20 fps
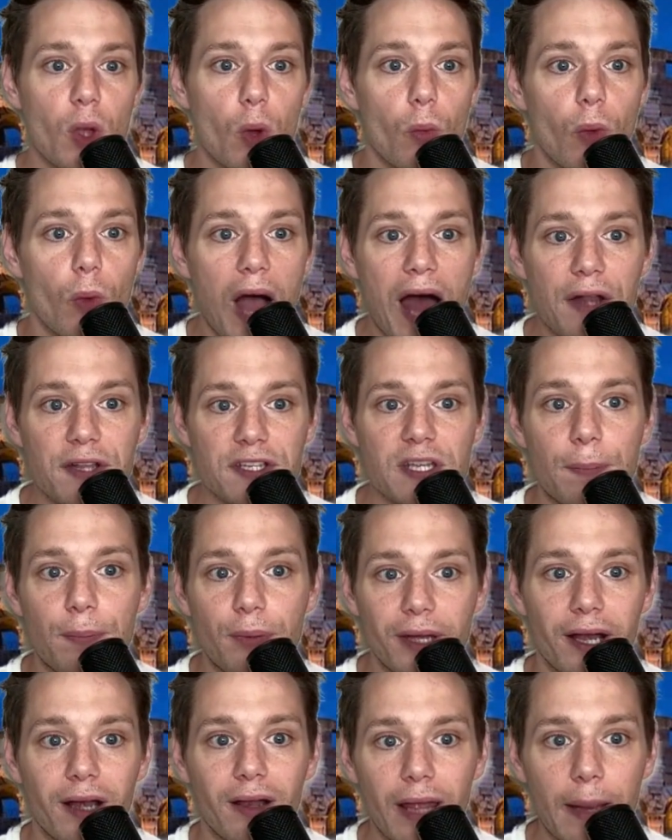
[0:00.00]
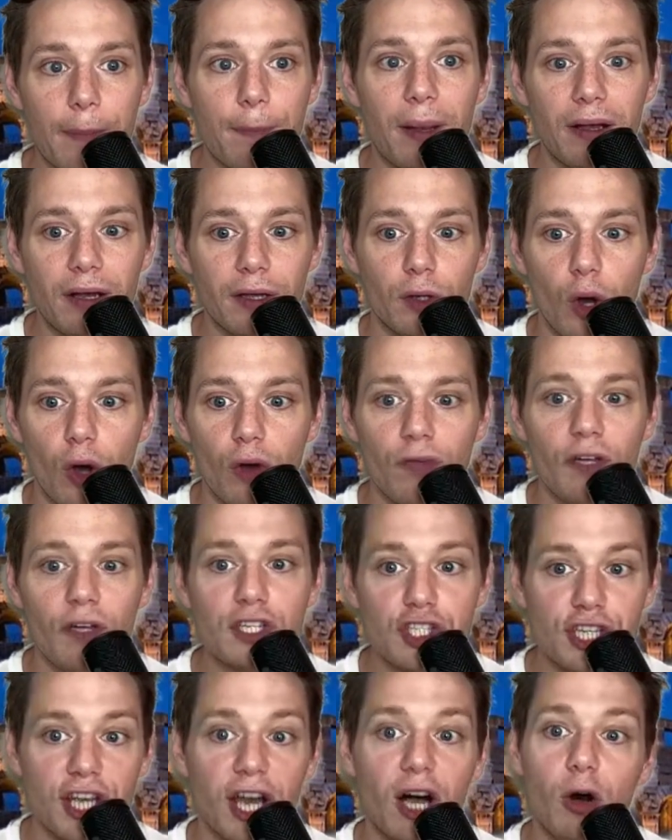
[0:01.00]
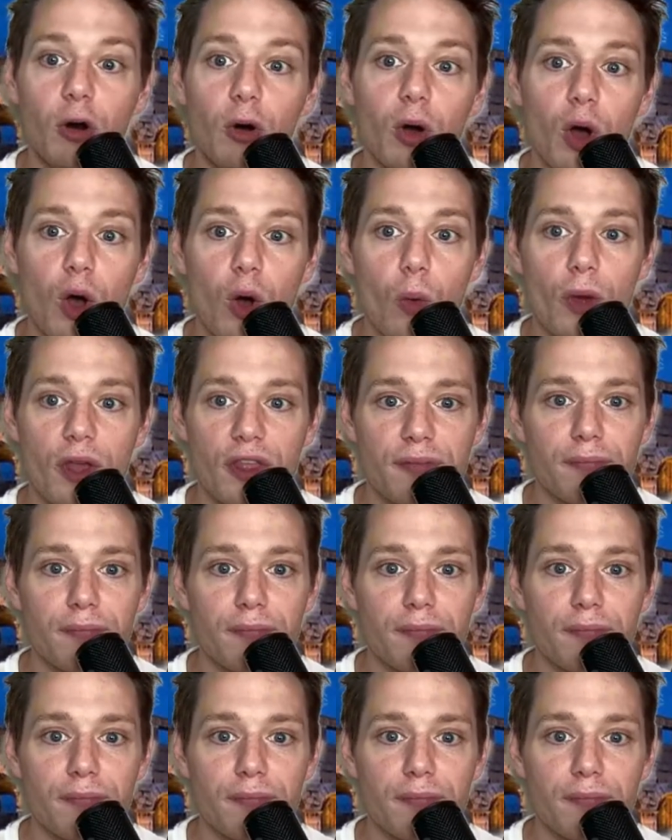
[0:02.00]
how does a player like Bellanova gel with